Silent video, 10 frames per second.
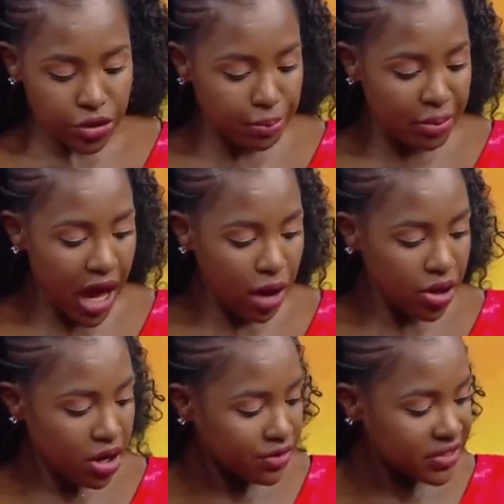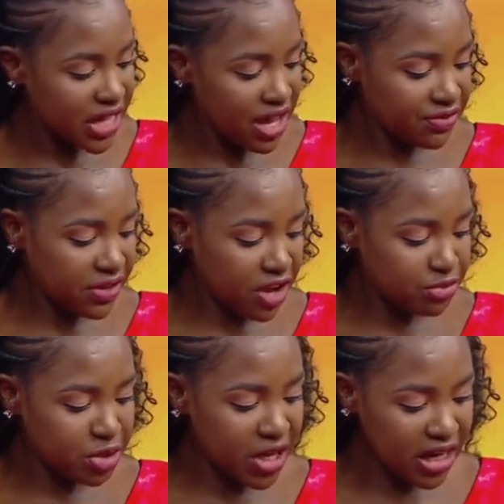the power of
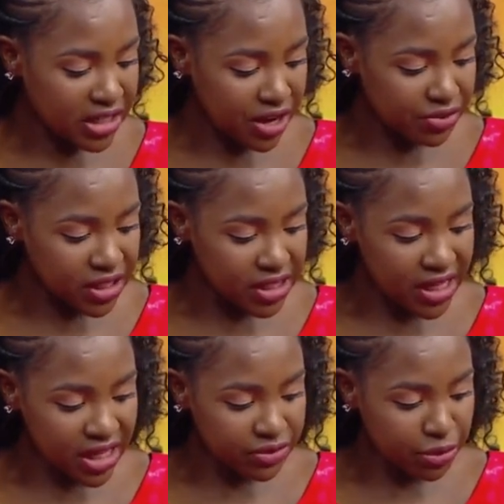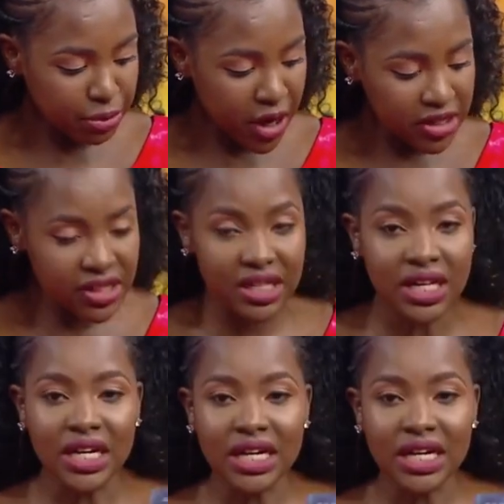self-love behind every successful person